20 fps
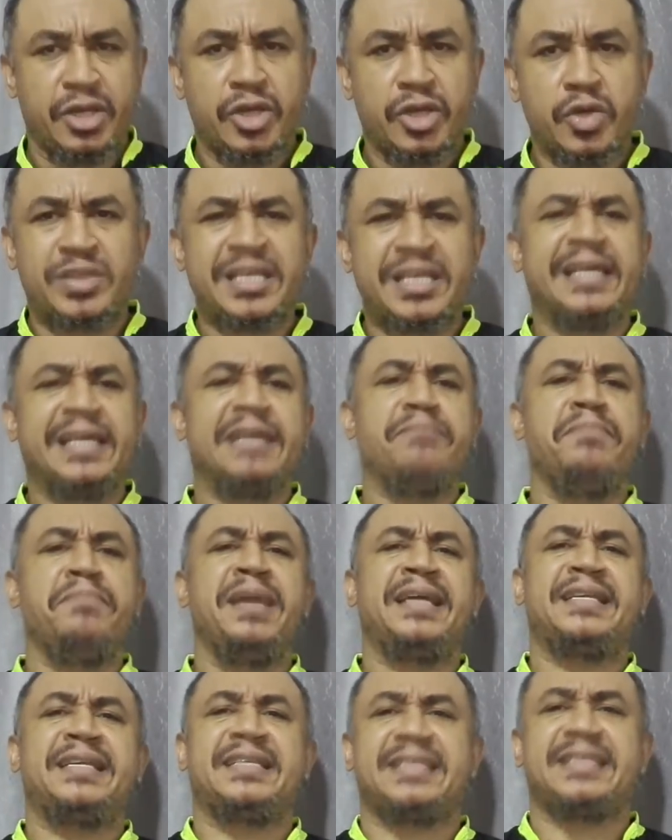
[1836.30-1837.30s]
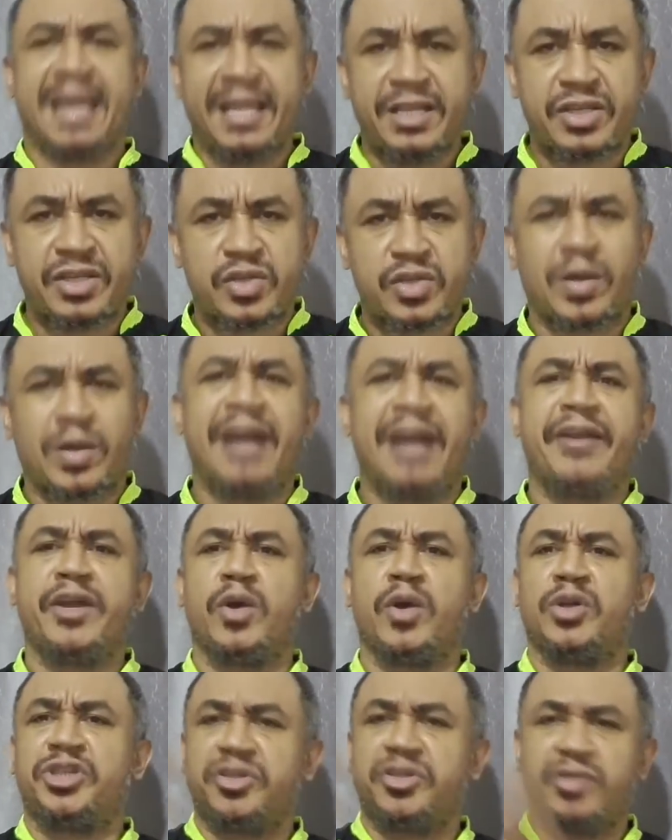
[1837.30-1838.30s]
you think it makes sense to carry
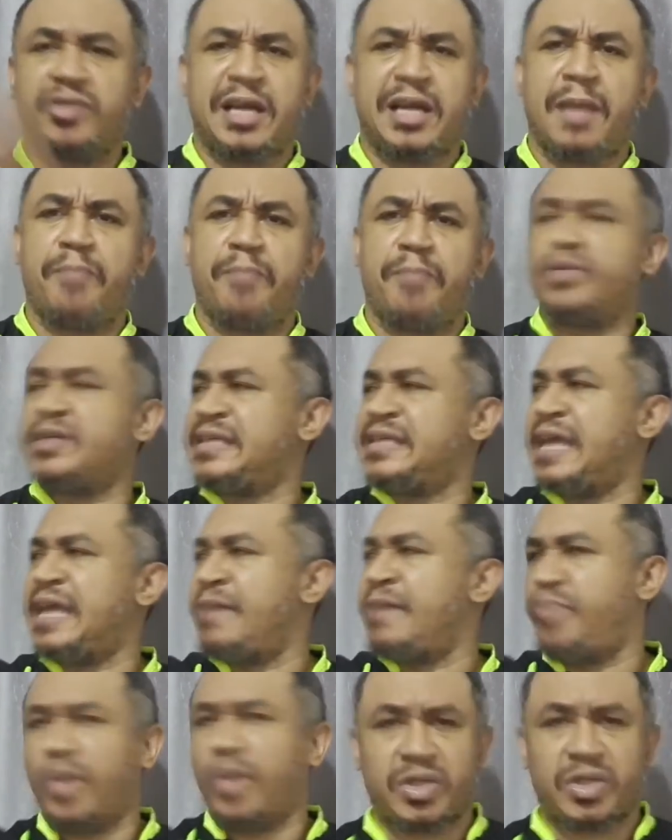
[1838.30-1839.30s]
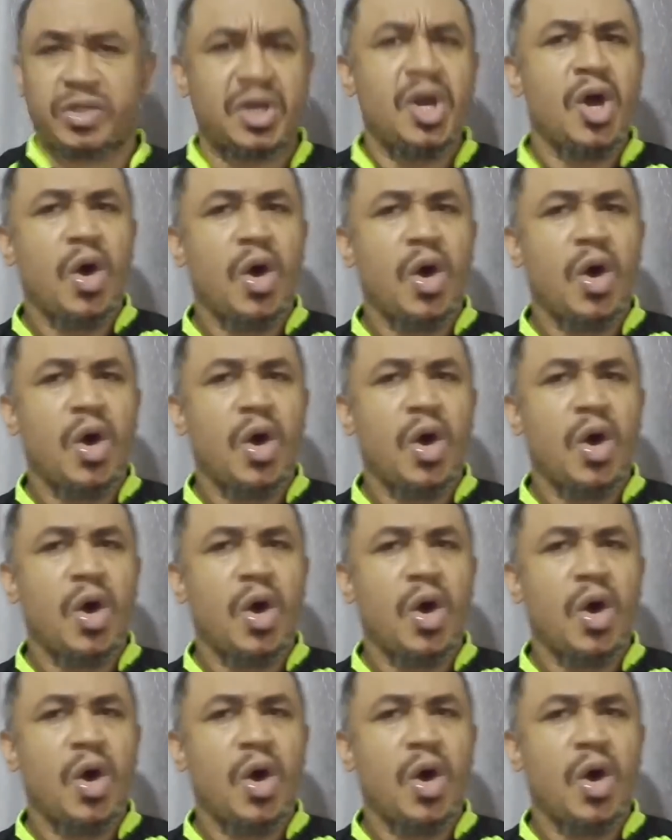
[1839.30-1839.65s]
your children and put inside bus,